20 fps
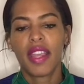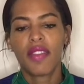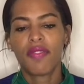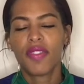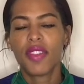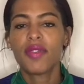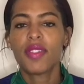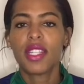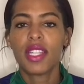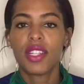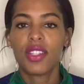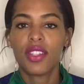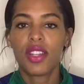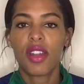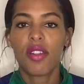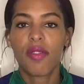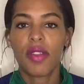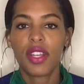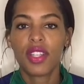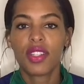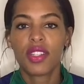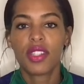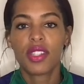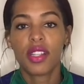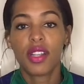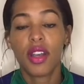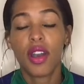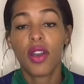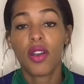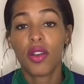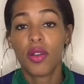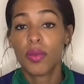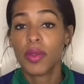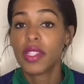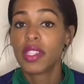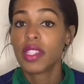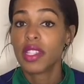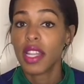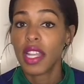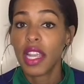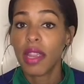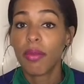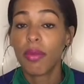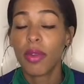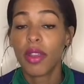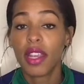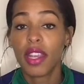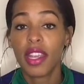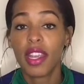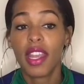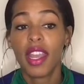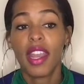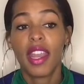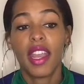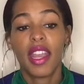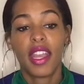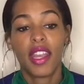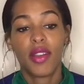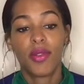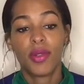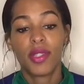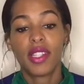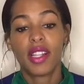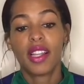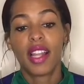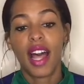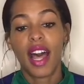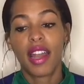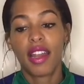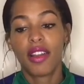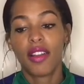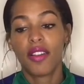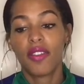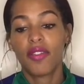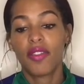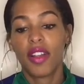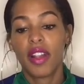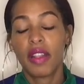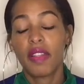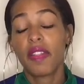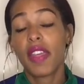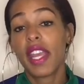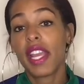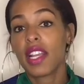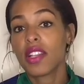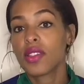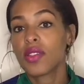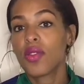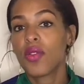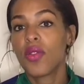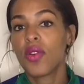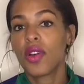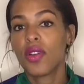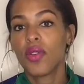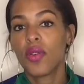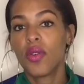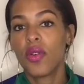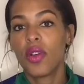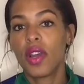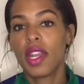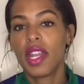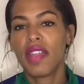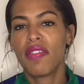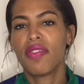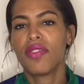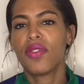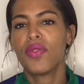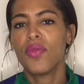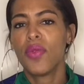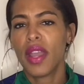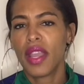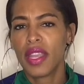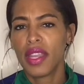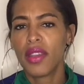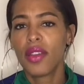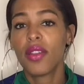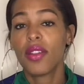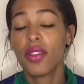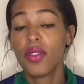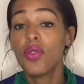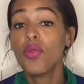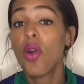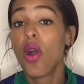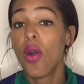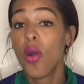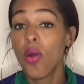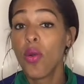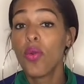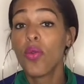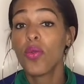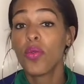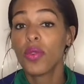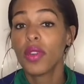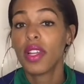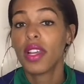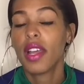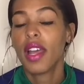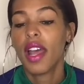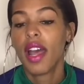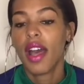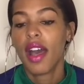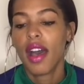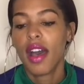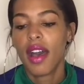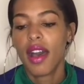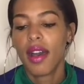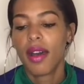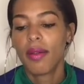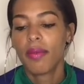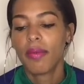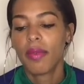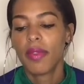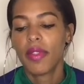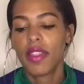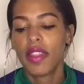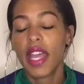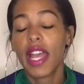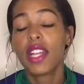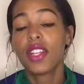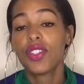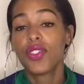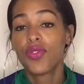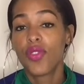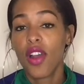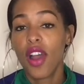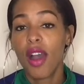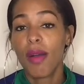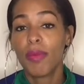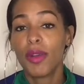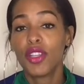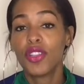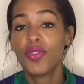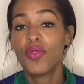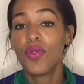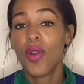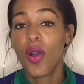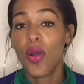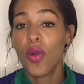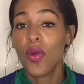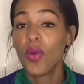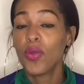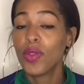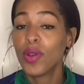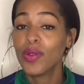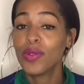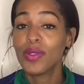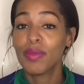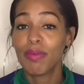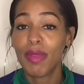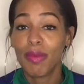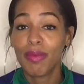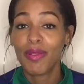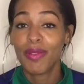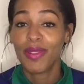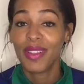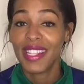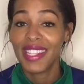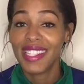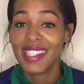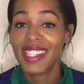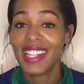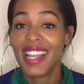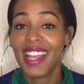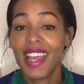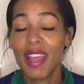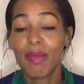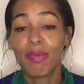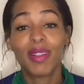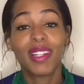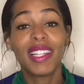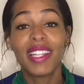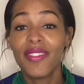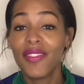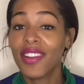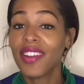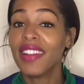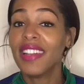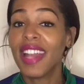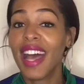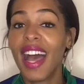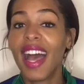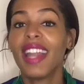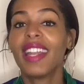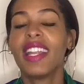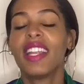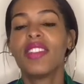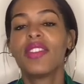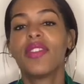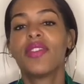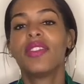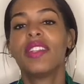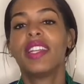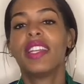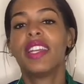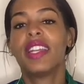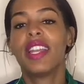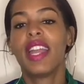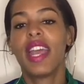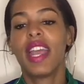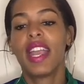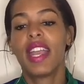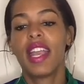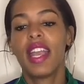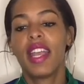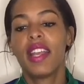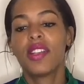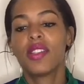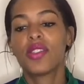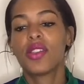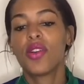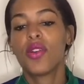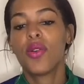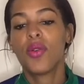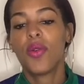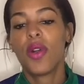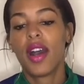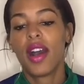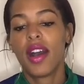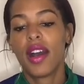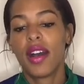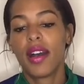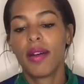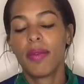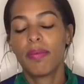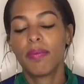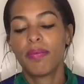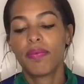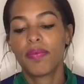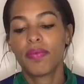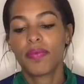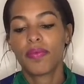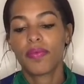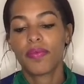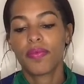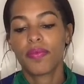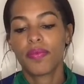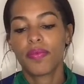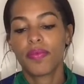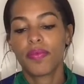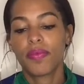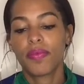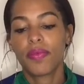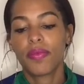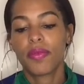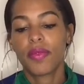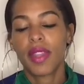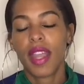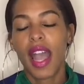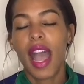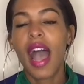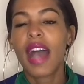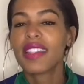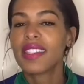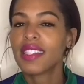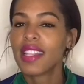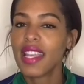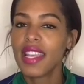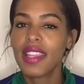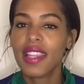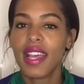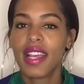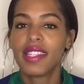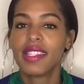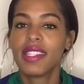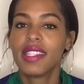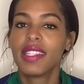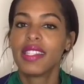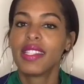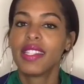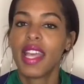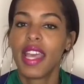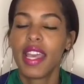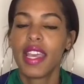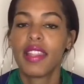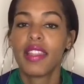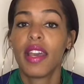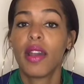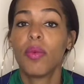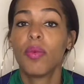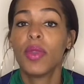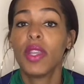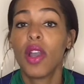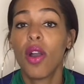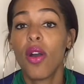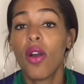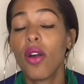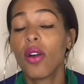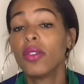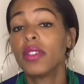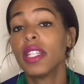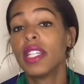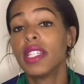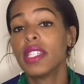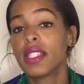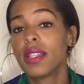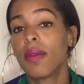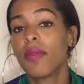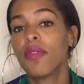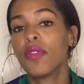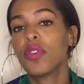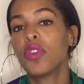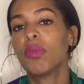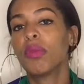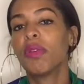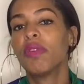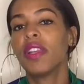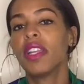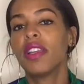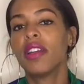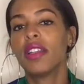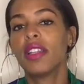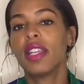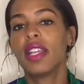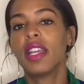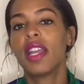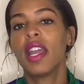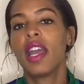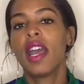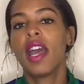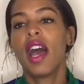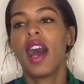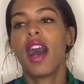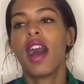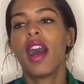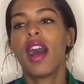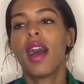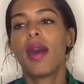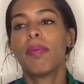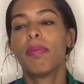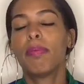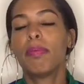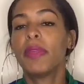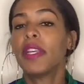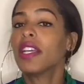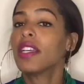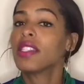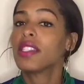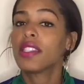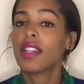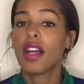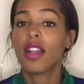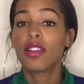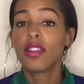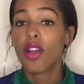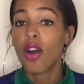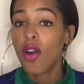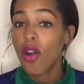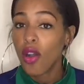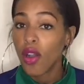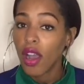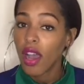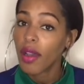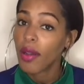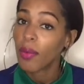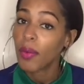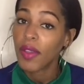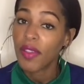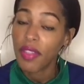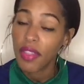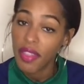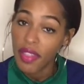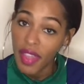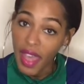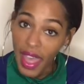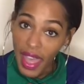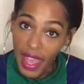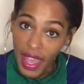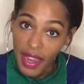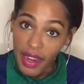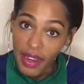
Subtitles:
15 generations ago, it was slavery. It was a lot of things going on. And you hold that trauma. You hold those memories, believe it or not, in your DNA. So I say that to say that we all need some form of healing, because along with that,